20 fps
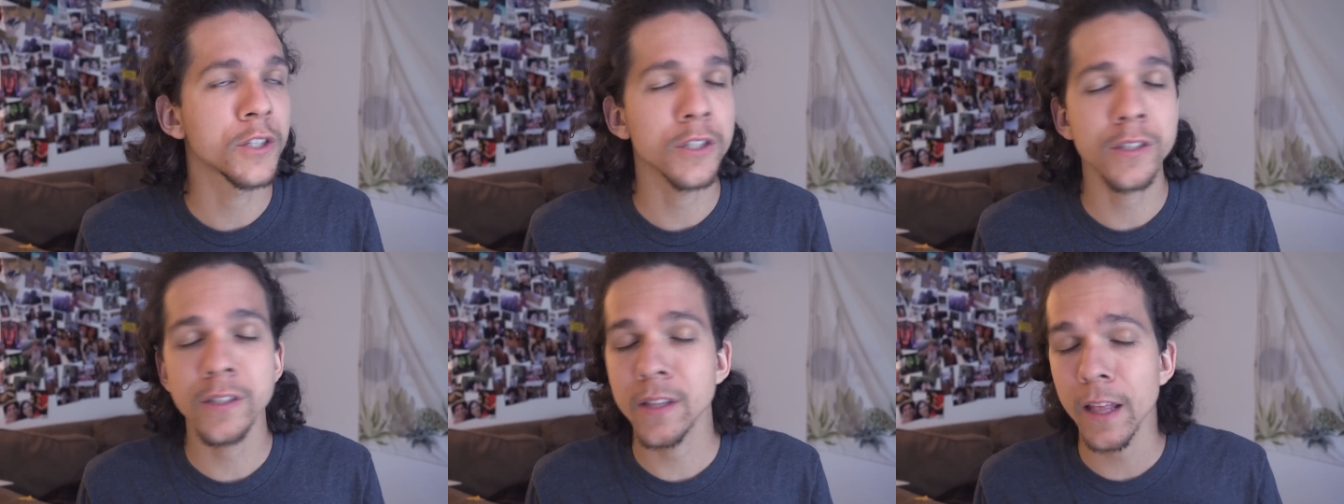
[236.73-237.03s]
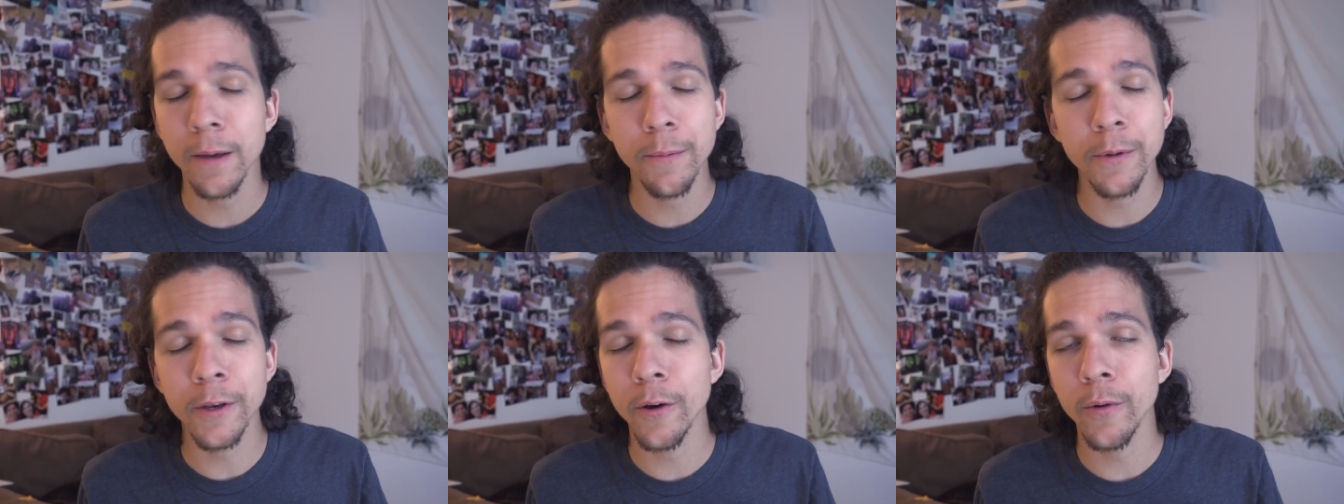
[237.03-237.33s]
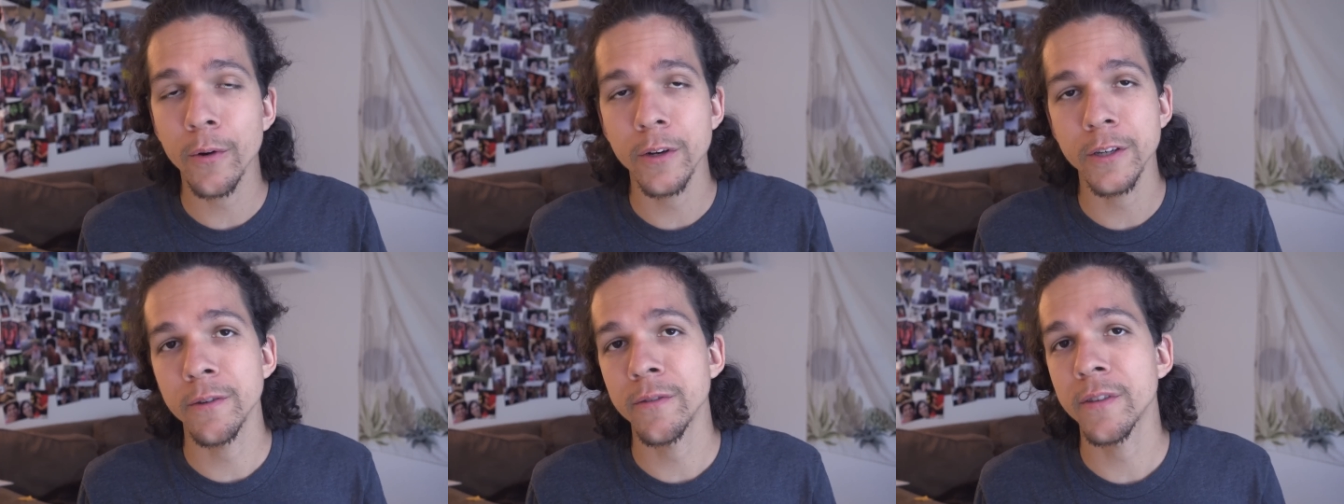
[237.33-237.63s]
just let me
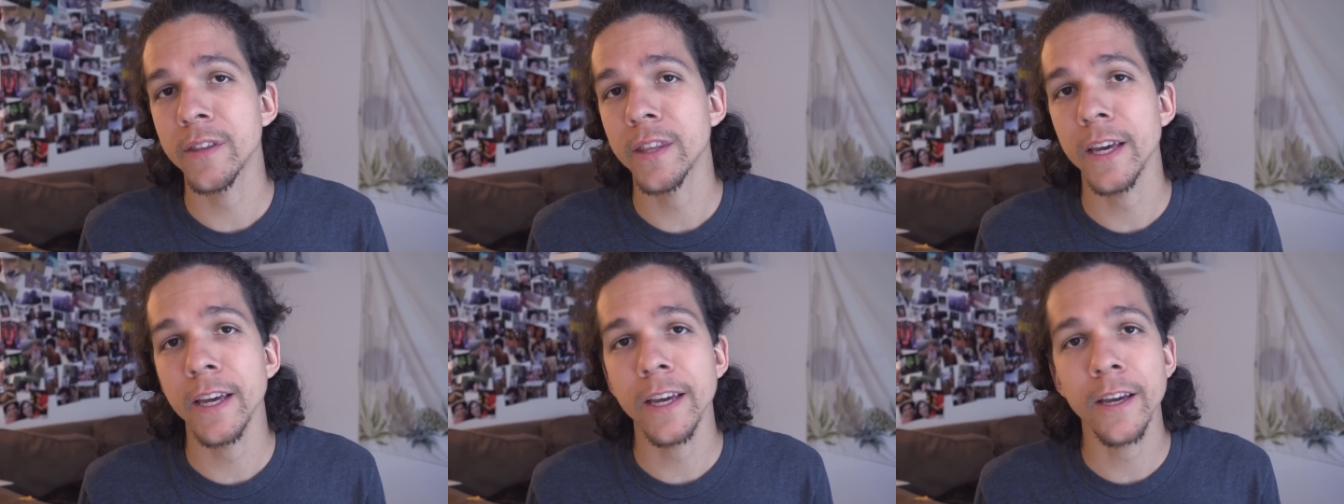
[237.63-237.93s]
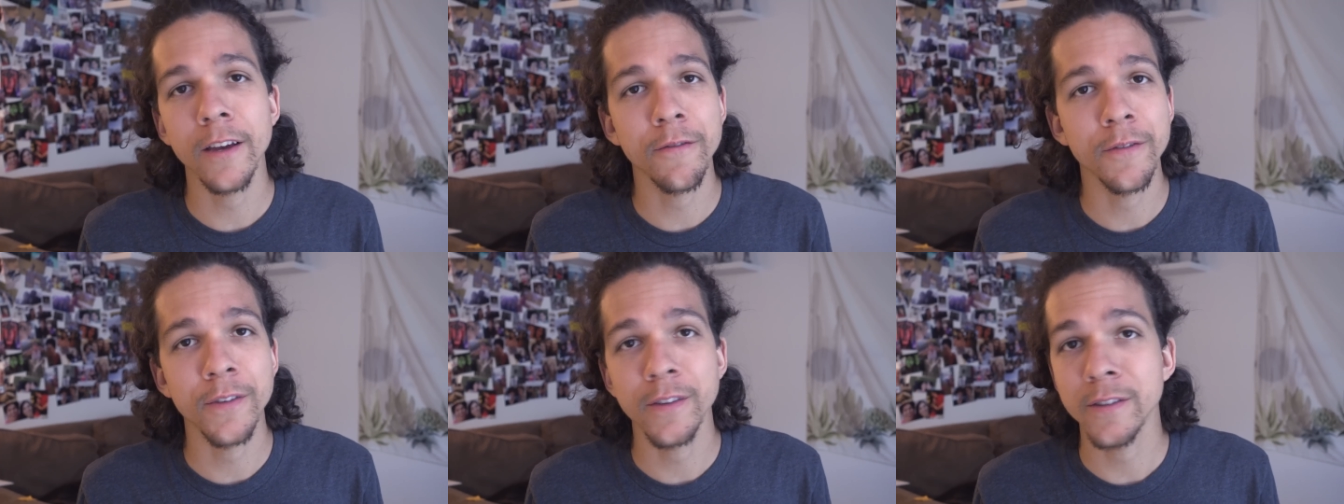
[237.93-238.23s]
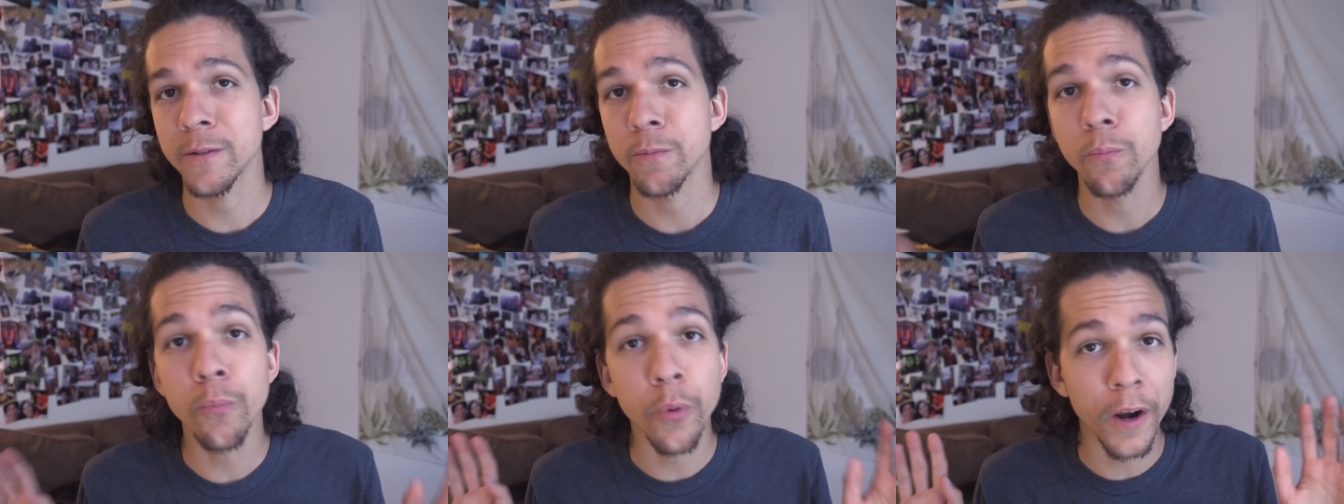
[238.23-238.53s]
know what you think of
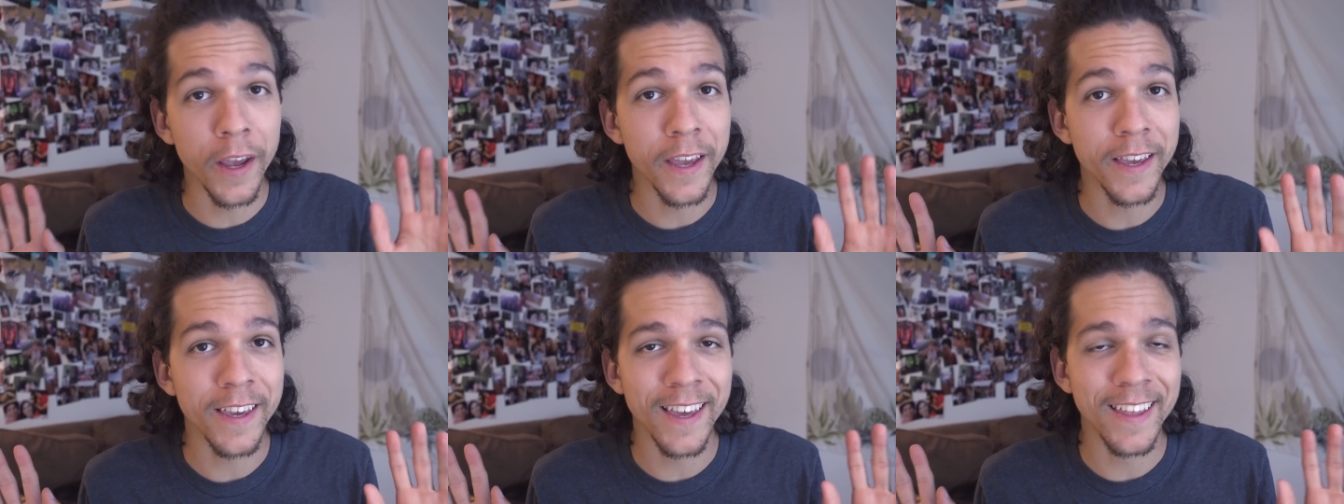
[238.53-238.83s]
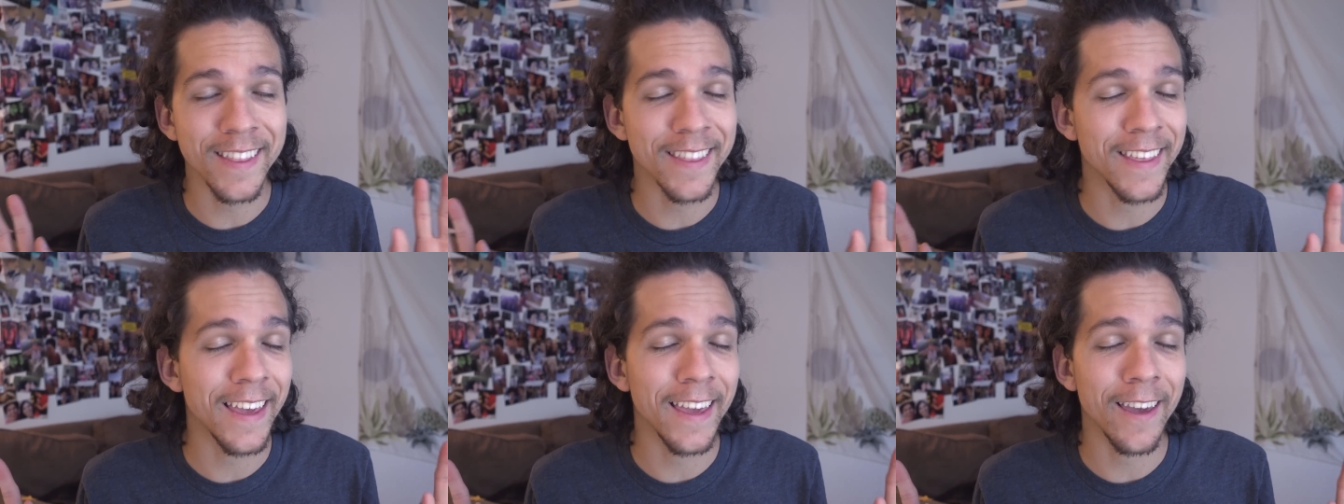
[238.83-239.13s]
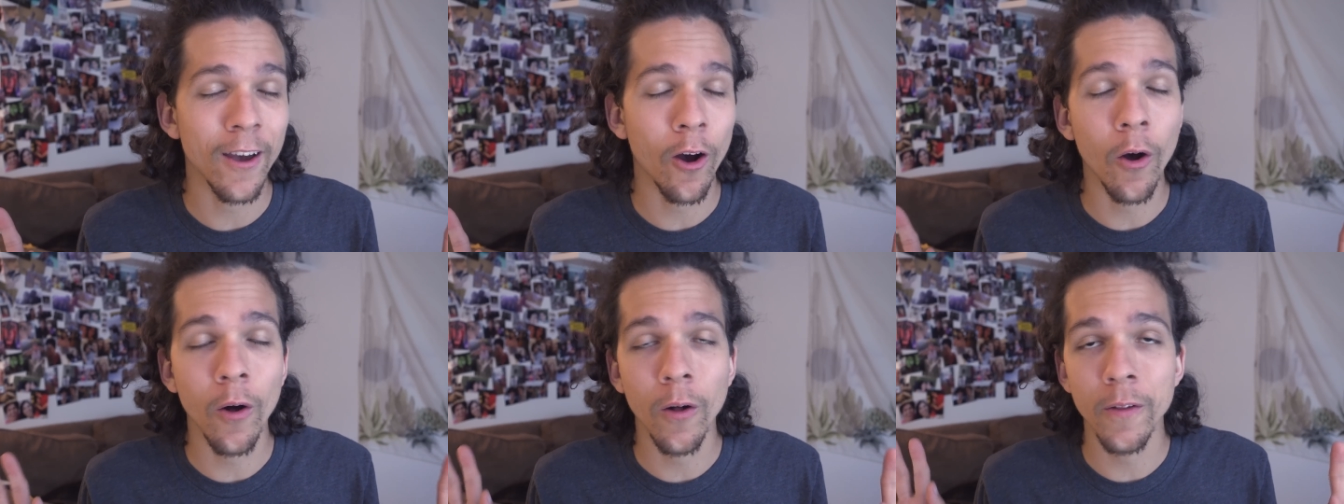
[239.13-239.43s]
this break in
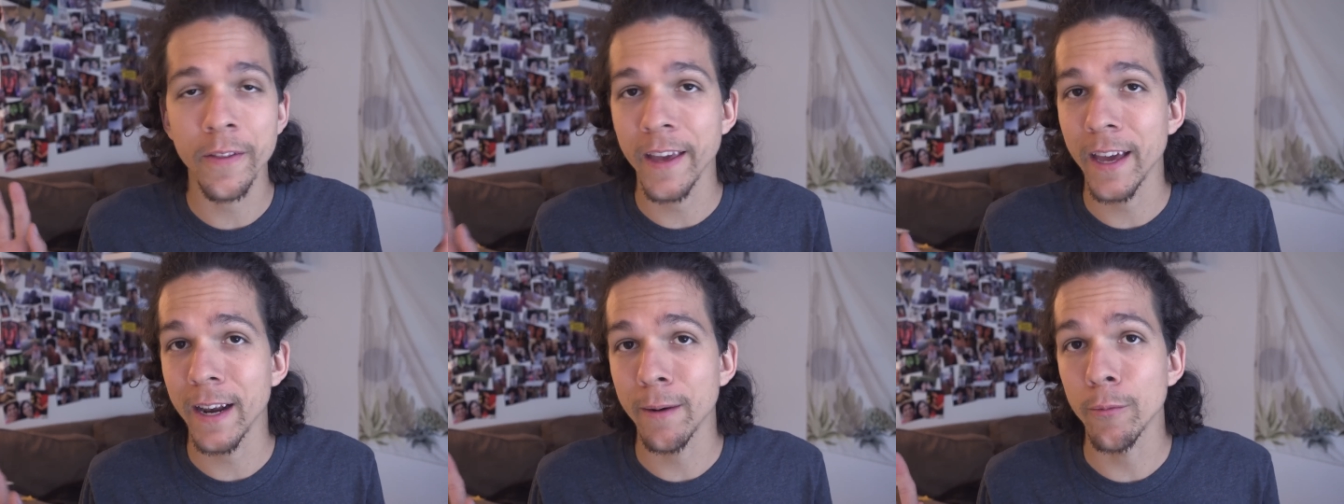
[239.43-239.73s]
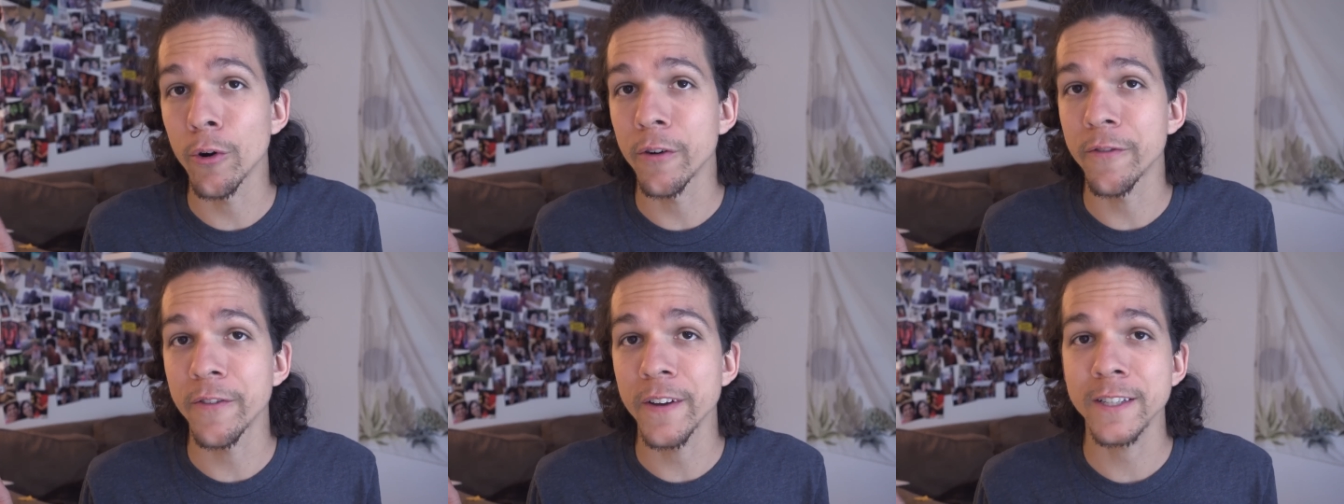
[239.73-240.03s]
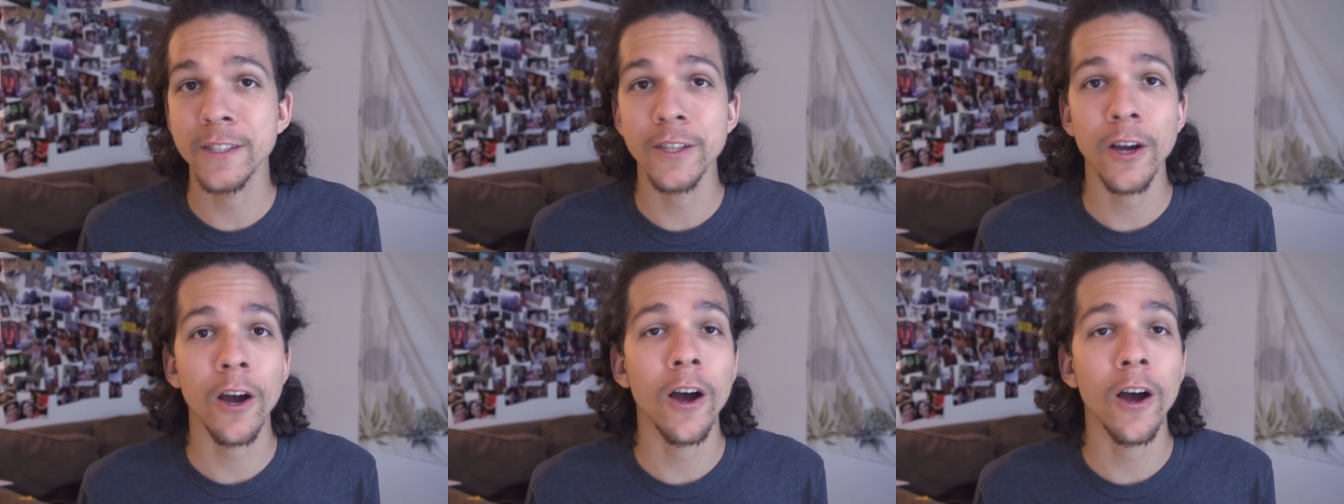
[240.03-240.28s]
the all the anamorphic